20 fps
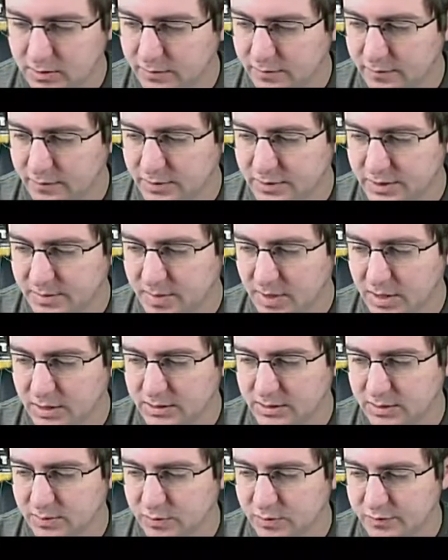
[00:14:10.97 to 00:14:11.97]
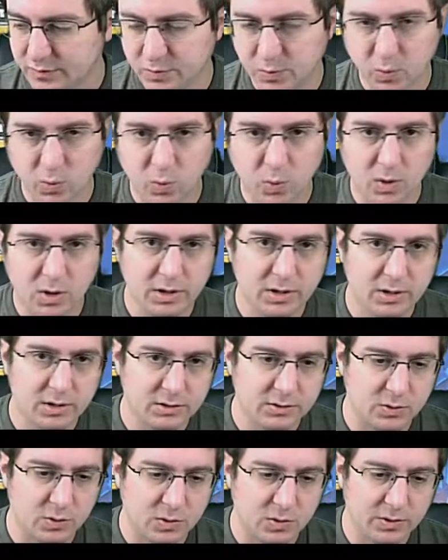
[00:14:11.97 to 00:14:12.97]
Frenzied Monster moves 1
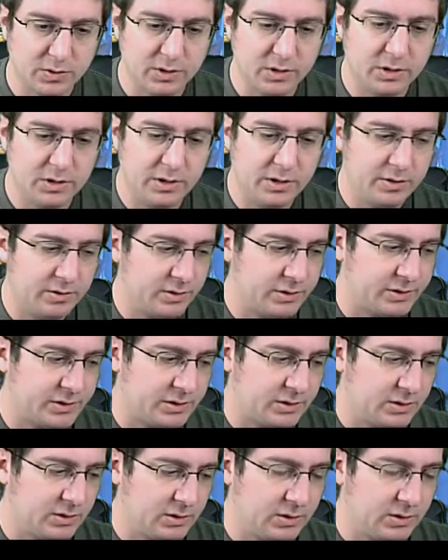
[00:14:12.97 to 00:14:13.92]
toward the nearest